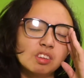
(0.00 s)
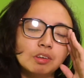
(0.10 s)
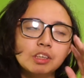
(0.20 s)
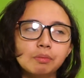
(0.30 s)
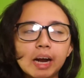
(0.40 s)

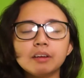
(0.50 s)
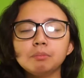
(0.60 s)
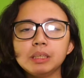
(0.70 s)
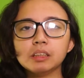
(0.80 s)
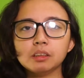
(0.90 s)
which rattled
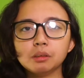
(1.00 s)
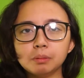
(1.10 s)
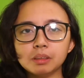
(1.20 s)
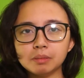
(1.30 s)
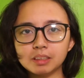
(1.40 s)
me a little
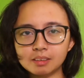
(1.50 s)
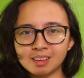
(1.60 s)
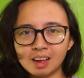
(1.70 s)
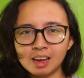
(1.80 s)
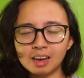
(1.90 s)
bit because
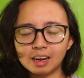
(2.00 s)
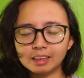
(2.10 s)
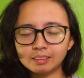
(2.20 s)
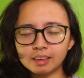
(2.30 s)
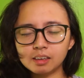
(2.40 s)

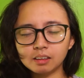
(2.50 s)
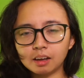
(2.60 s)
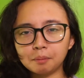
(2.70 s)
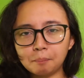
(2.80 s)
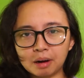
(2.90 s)
I take a
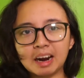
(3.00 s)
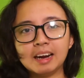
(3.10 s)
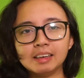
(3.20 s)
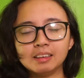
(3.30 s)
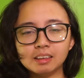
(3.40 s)
lot of
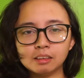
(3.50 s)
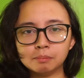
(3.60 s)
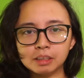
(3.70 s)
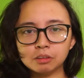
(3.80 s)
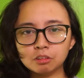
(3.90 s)
pride in
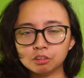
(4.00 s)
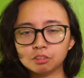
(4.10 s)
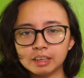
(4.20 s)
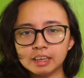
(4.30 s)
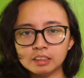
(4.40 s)
my
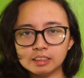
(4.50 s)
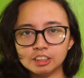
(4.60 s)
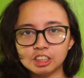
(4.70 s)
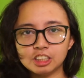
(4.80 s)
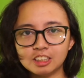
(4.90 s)
cultural
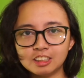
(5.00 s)
heritage.